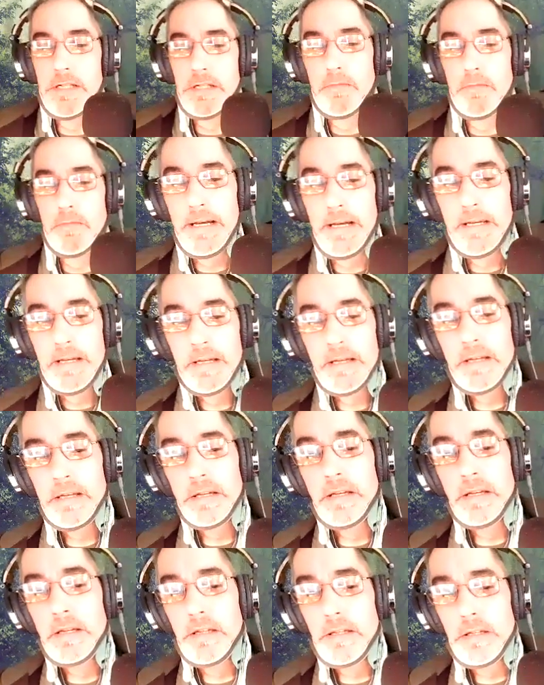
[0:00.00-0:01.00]
why,
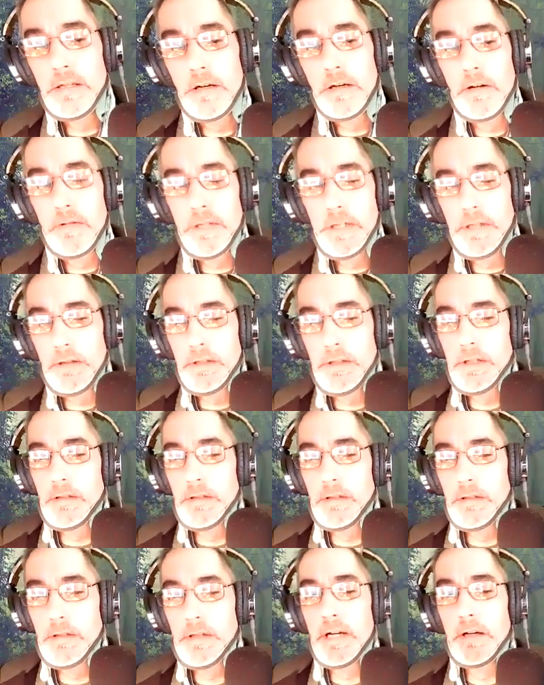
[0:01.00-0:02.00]

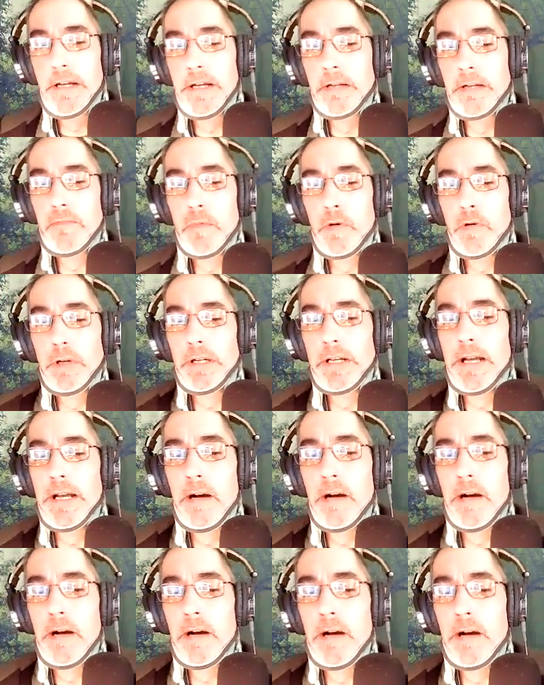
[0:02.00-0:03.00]
you're hearing more
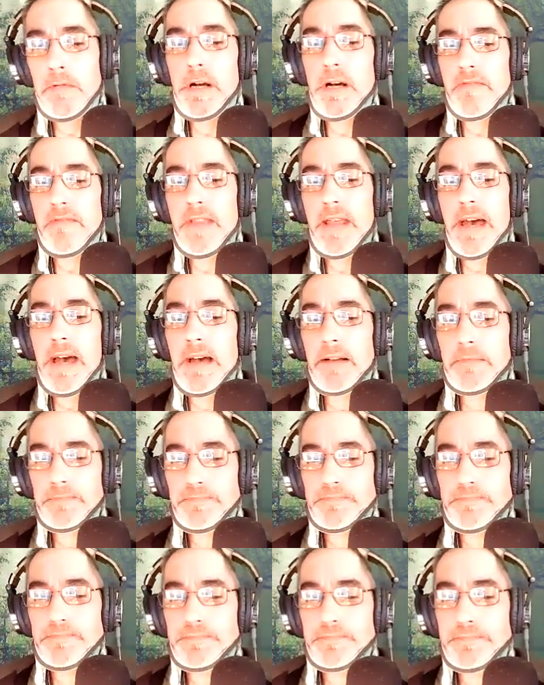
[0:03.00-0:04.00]
accounts of
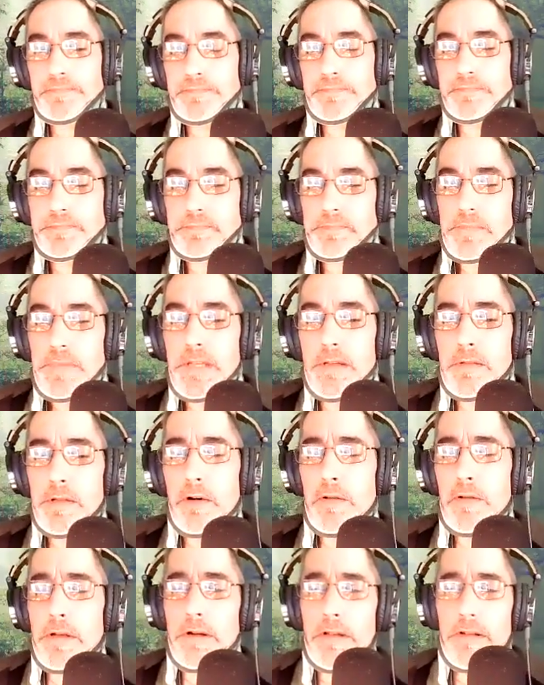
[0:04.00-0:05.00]
that,
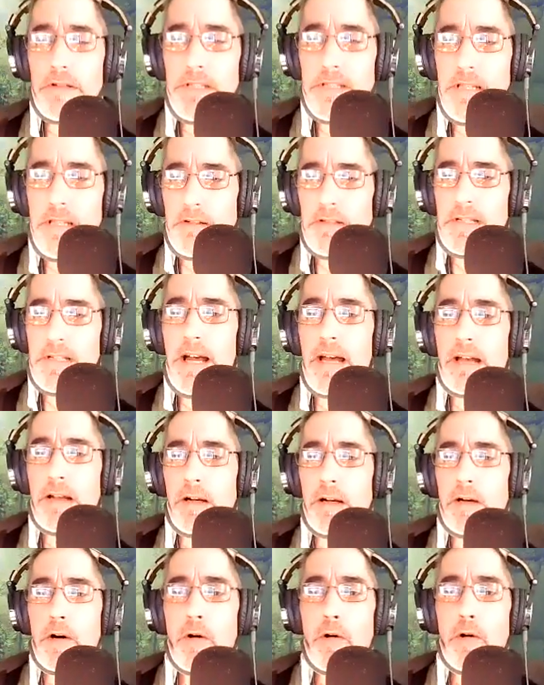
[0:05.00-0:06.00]
though there's not
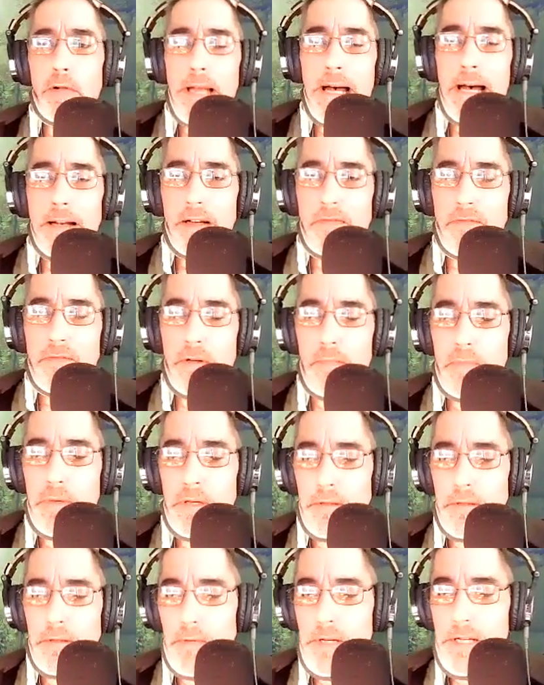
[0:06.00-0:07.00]
a whole lot of them,
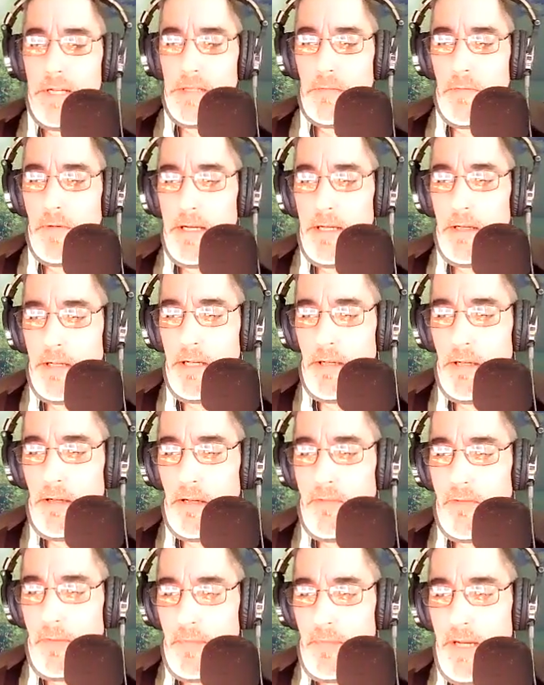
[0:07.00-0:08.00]
but the reason why you're hearing
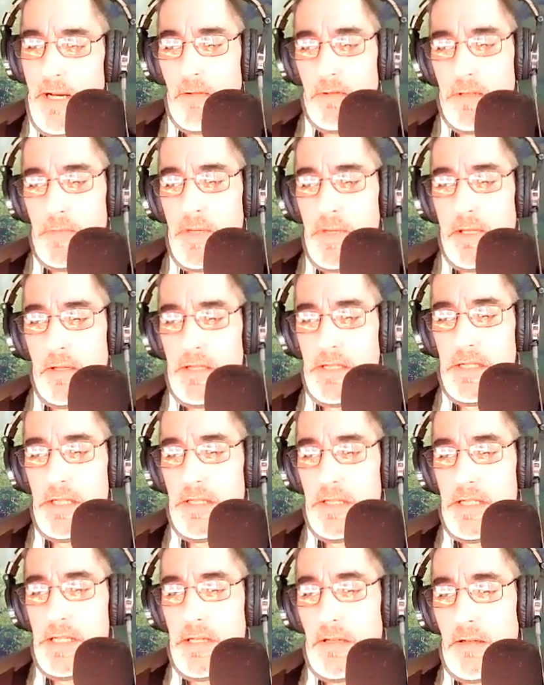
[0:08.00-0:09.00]
of them now is because
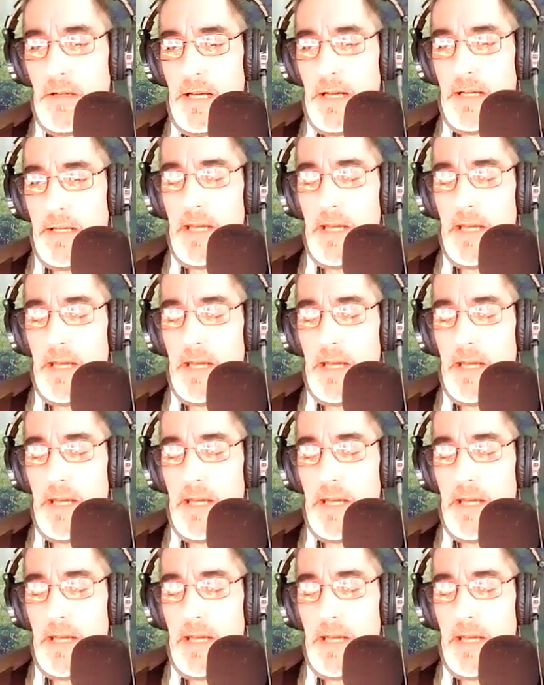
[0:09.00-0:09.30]
since the internet